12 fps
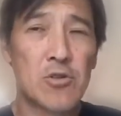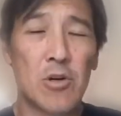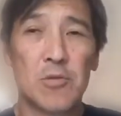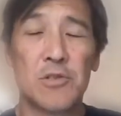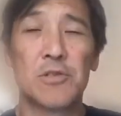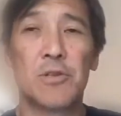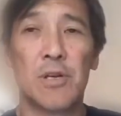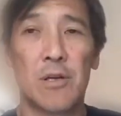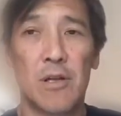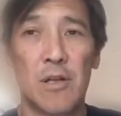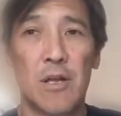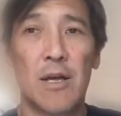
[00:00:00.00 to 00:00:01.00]
Troubleshooting
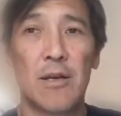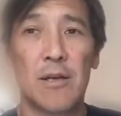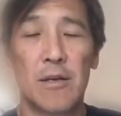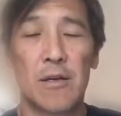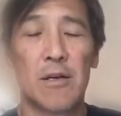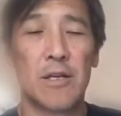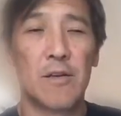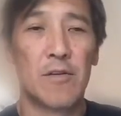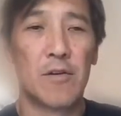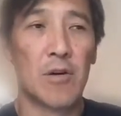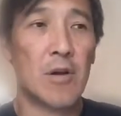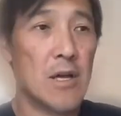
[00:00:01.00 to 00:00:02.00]
a lot
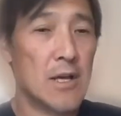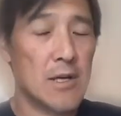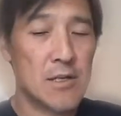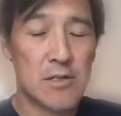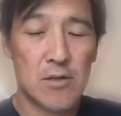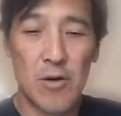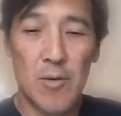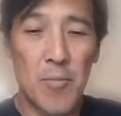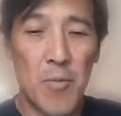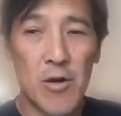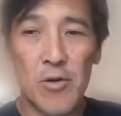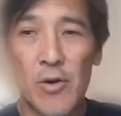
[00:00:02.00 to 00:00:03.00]
easier. So
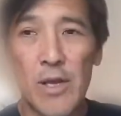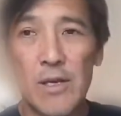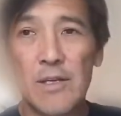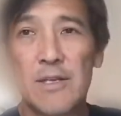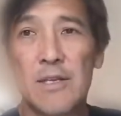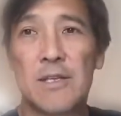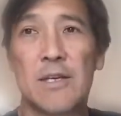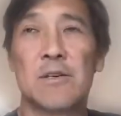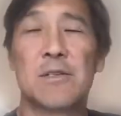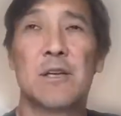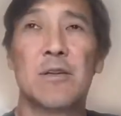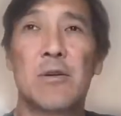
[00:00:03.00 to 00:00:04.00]
Mario, any
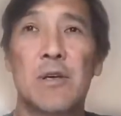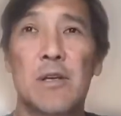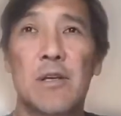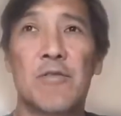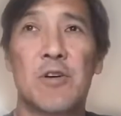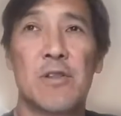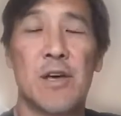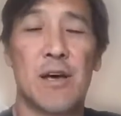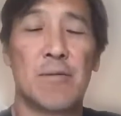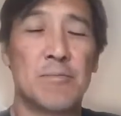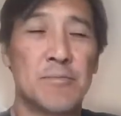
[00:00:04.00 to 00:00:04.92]
details that you can give on that?